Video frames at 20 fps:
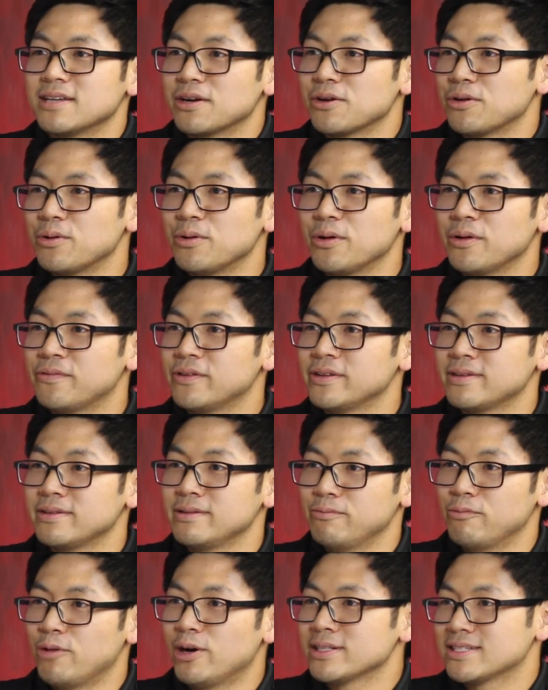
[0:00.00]
I don't know if it,
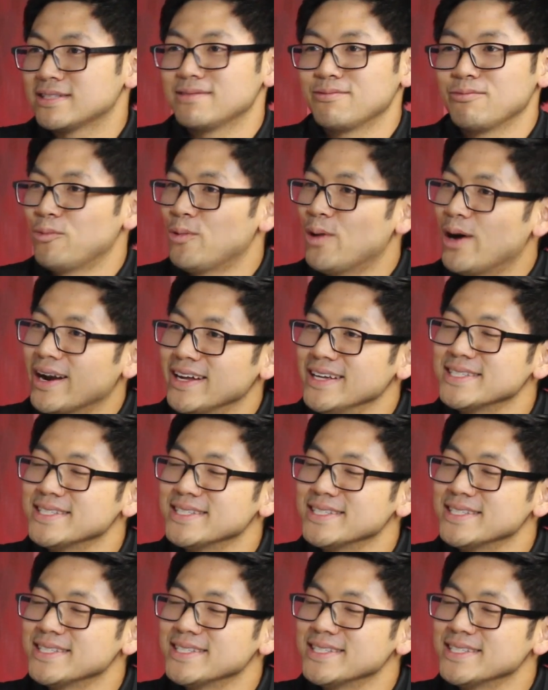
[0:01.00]
what what